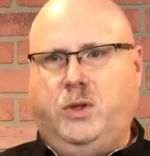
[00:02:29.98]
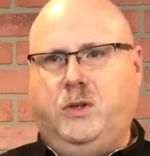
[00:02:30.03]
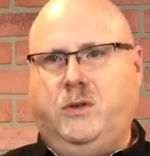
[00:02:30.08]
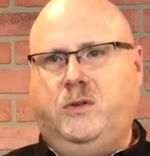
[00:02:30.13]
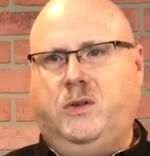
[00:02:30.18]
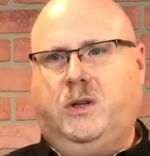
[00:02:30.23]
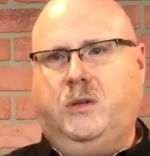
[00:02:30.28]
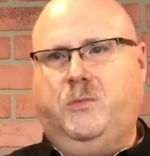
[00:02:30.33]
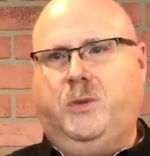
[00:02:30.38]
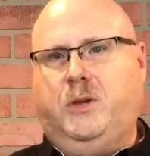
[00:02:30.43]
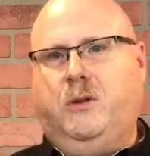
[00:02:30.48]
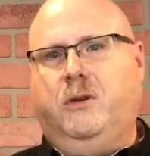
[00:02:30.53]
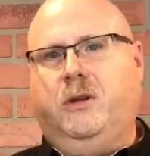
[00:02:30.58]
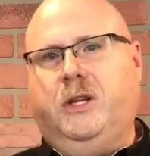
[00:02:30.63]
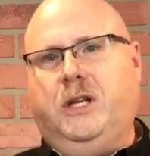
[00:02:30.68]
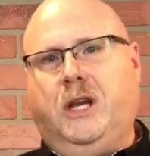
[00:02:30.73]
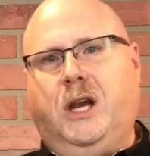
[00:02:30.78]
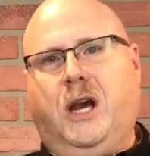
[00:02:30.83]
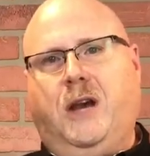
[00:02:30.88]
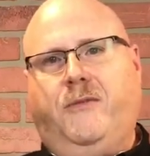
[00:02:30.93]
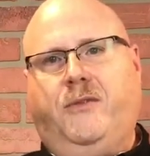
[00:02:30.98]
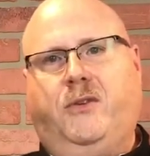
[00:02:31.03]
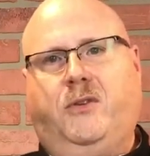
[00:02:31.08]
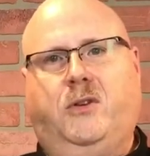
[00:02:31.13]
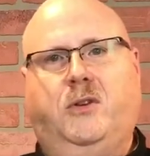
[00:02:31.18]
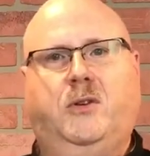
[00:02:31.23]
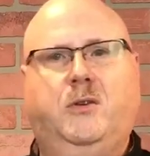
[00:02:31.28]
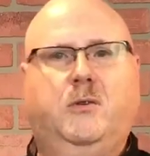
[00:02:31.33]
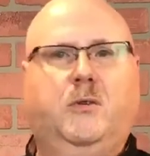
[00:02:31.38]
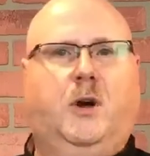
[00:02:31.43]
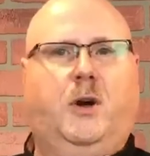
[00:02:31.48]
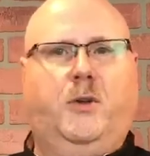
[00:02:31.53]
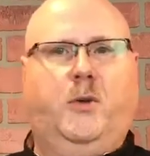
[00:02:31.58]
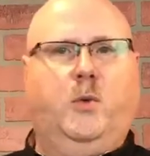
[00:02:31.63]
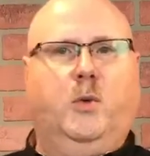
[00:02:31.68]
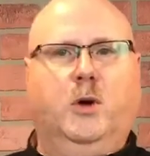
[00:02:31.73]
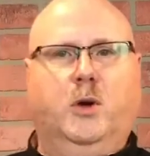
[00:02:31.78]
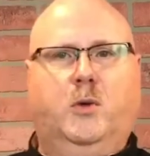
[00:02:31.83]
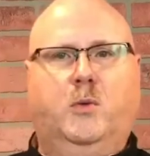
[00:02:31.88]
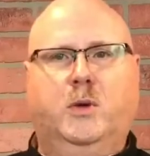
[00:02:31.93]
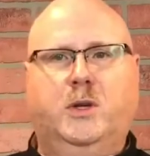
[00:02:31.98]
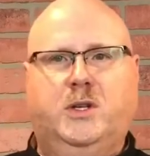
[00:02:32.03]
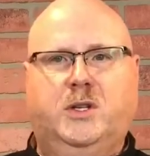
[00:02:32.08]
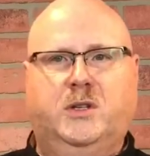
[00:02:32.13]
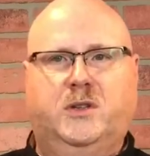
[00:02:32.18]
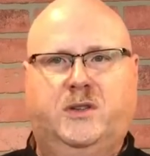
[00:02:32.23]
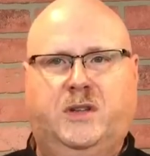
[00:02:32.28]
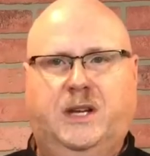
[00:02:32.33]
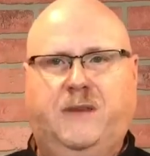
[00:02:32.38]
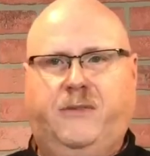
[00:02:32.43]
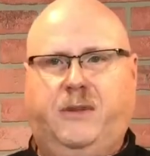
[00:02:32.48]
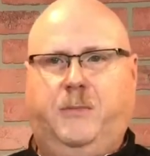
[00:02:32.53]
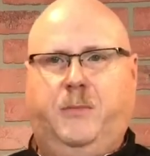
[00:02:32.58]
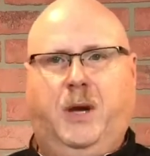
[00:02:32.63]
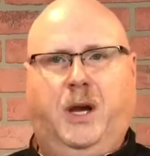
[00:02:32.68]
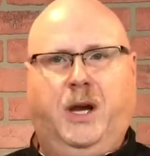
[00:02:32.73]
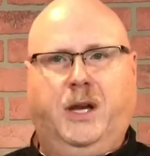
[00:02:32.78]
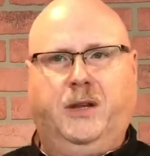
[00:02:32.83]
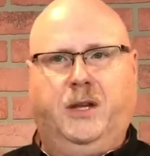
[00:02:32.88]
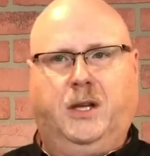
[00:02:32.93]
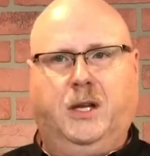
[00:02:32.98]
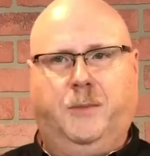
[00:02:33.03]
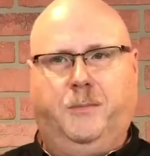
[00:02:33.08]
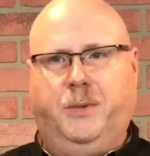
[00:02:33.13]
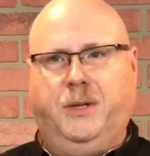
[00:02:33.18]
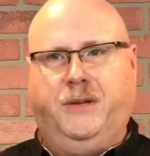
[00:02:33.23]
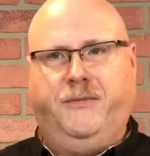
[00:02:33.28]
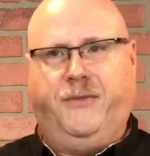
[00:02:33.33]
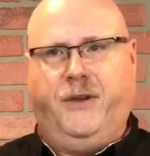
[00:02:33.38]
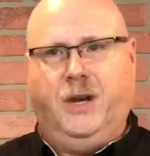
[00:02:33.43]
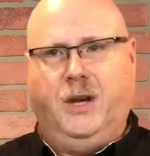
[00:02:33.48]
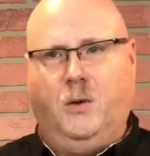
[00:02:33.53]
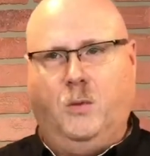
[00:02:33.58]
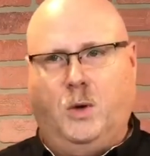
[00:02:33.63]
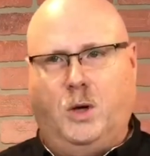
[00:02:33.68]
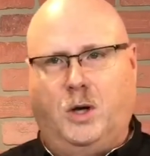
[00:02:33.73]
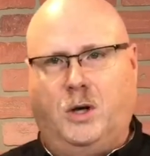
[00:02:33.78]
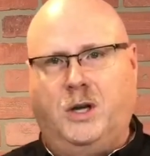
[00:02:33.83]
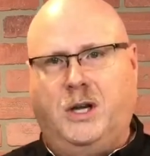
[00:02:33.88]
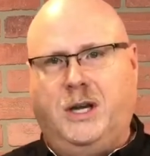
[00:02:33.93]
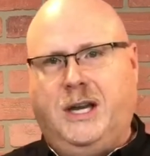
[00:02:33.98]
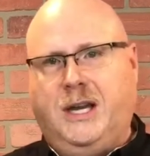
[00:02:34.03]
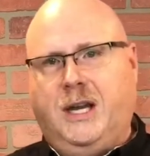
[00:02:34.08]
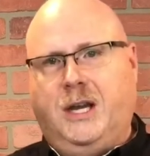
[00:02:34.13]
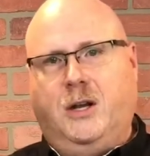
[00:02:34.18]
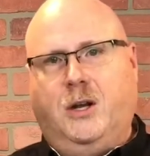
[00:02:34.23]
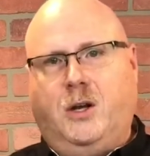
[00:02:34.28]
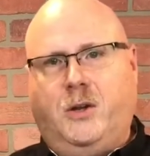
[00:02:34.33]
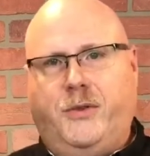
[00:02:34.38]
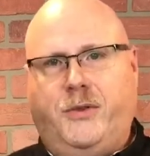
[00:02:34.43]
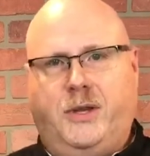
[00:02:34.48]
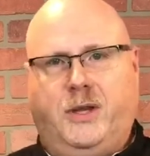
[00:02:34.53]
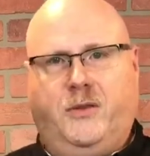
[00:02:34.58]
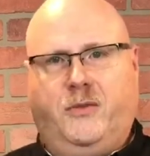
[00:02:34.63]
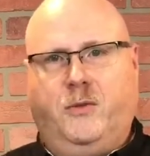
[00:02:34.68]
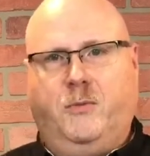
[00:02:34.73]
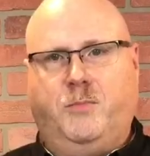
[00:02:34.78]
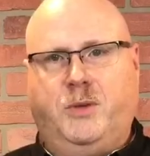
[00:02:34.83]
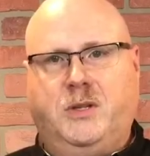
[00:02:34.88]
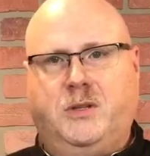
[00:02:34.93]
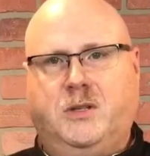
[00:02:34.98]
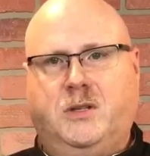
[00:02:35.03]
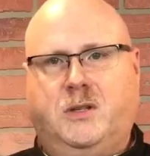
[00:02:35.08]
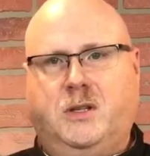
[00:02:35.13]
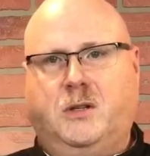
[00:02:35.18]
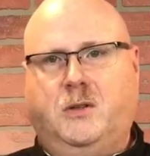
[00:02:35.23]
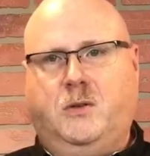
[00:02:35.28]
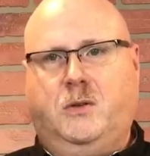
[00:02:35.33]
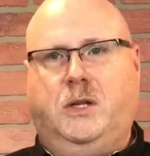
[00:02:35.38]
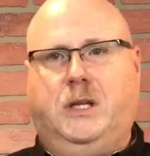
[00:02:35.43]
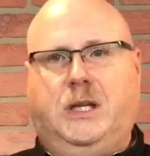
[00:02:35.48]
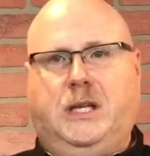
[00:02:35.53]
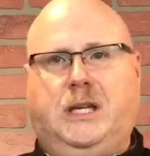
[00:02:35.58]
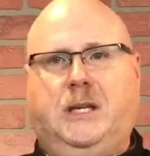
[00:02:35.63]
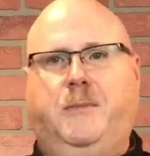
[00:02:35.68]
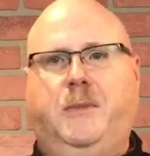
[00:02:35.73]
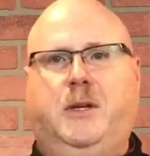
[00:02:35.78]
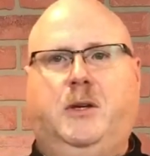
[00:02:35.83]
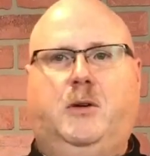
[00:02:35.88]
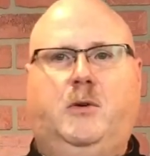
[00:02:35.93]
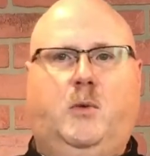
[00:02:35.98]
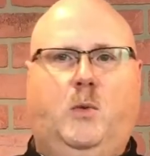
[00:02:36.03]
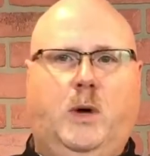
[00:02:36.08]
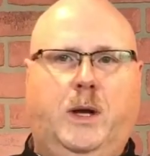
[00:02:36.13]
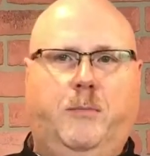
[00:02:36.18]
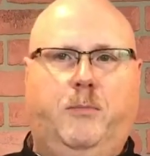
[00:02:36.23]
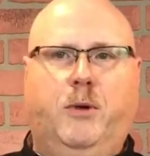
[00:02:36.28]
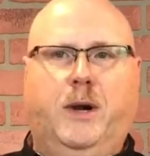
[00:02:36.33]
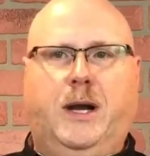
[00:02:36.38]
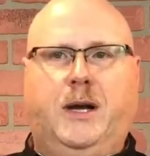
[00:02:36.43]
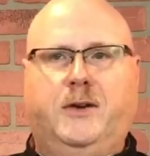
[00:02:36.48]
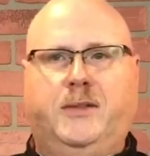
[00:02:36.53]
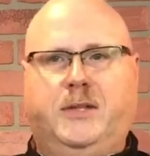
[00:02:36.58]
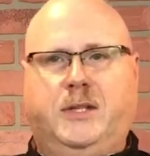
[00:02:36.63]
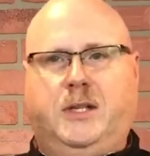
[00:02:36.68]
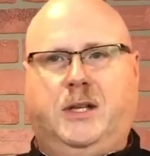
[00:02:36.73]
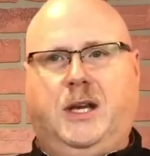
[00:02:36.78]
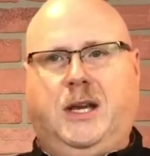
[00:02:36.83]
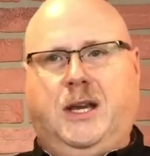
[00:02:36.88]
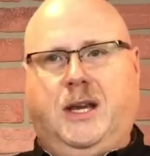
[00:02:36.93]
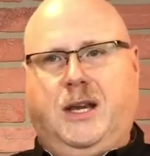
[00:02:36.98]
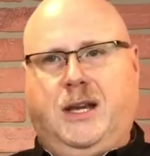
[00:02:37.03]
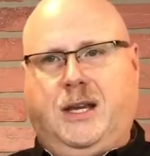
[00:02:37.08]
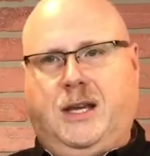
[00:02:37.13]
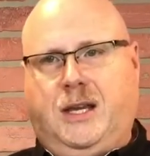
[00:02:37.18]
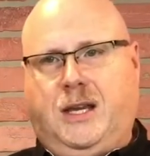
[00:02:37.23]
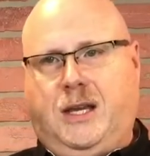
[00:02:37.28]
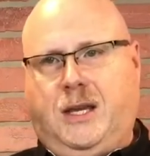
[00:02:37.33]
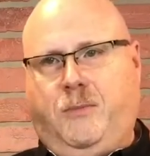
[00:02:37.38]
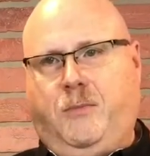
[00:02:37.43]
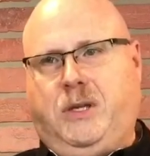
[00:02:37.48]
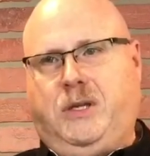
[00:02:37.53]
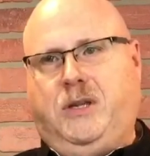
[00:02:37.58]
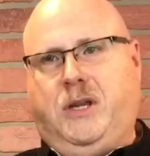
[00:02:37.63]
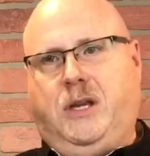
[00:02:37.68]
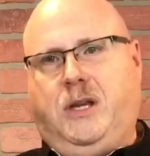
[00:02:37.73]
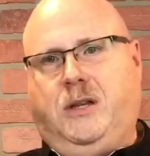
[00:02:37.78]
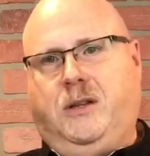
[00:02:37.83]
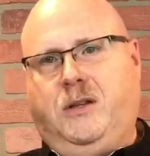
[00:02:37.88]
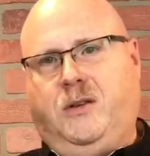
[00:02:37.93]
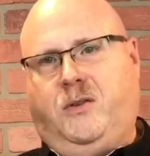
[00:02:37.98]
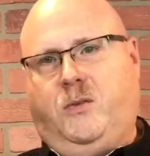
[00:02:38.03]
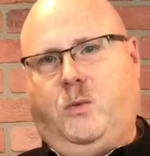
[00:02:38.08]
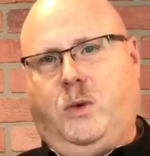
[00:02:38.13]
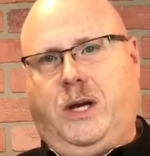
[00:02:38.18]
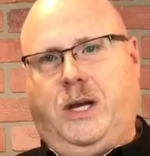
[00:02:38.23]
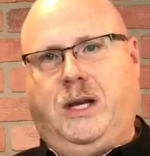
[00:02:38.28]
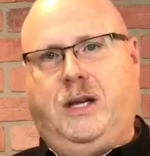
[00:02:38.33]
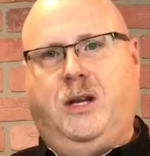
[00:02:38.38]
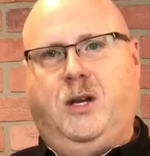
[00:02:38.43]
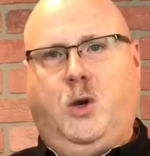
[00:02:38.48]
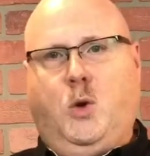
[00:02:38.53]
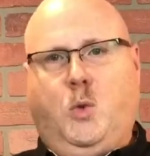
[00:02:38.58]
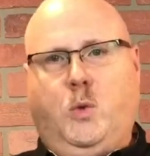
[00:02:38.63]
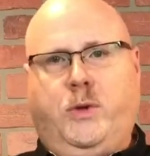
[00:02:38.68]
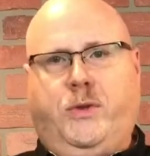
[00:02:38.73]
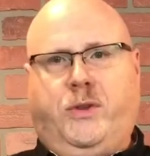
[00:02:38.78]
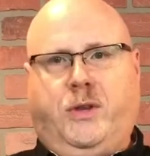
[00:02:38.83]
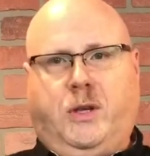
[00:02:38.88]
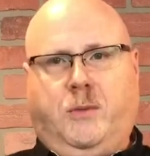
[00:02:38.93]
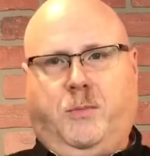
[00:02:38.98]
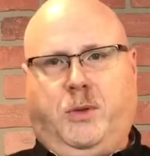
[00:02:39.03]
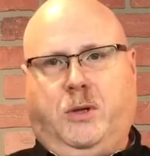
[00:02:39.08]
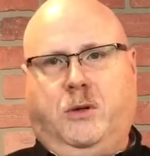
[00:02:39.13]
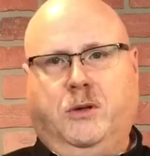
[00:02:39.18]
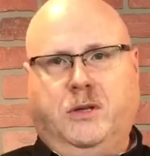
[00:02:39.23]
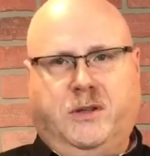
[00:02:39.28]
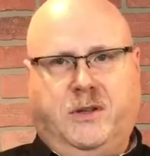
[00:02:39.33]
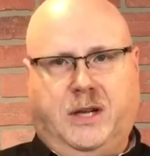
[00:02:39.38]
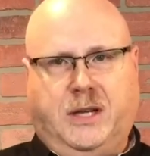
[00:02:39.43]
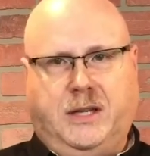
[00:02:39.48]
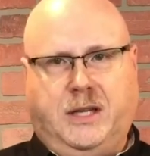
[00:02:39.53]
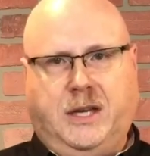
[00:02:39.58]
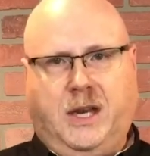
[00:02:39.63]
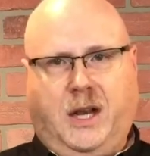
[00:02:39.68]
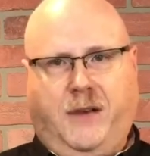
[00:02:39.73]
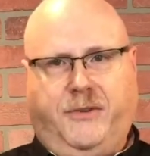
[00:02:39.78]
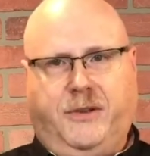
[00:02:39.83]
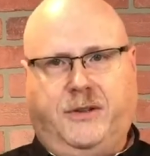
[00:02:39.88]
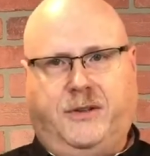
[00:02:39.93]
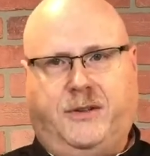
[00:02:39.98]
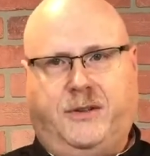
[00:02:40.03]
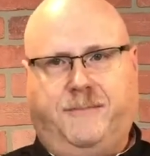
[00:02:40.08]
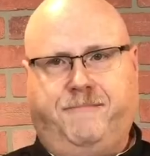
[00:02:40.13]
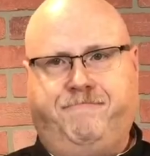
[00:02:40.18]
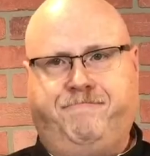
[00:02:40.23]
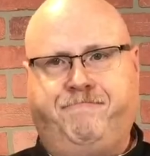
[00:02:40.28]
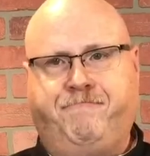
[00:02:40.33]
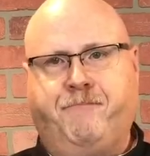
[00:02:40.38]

will use a computer in the office to do all the work, which is safely behind the company firewall, and all things for business, including email, web browsing, can be done this way with the computer inside the office.